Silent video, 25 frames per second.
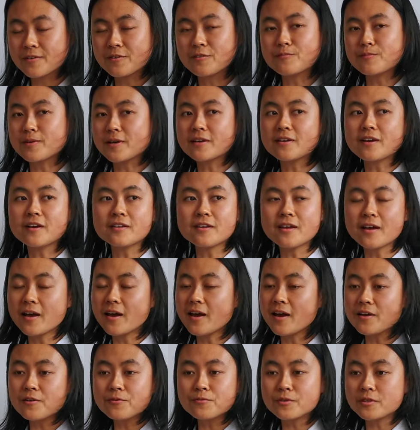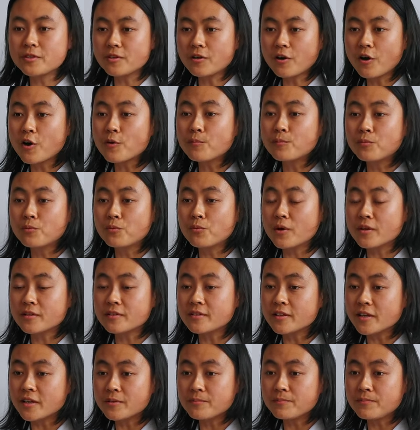Oh my god, I really hope
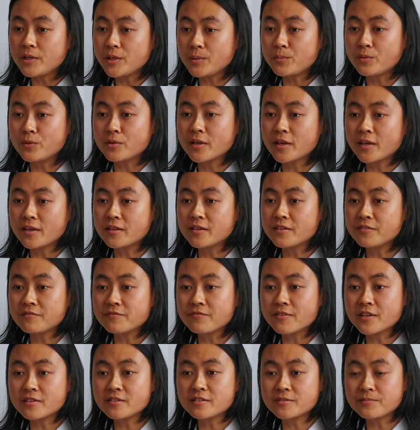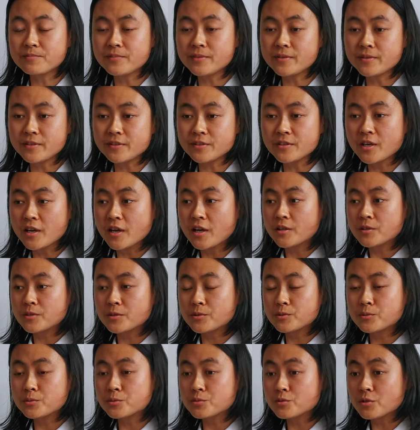one day people can invent a pill
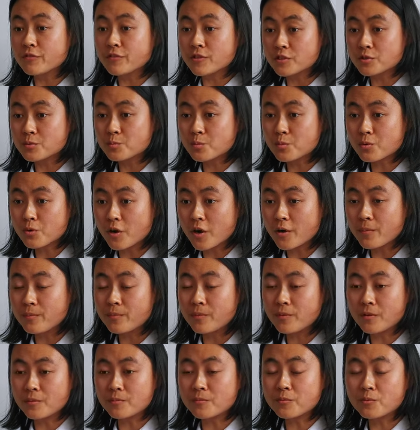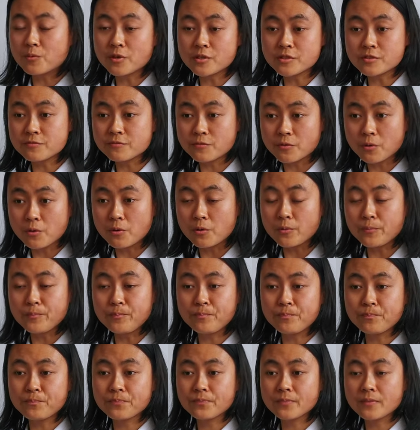to solve this problem once for
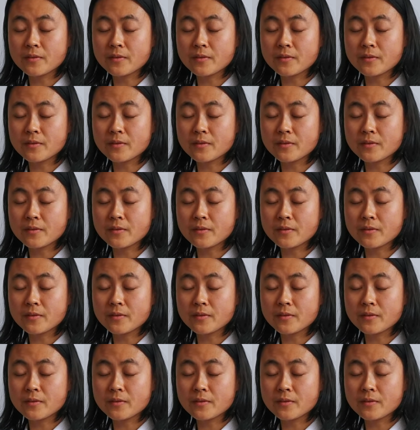all.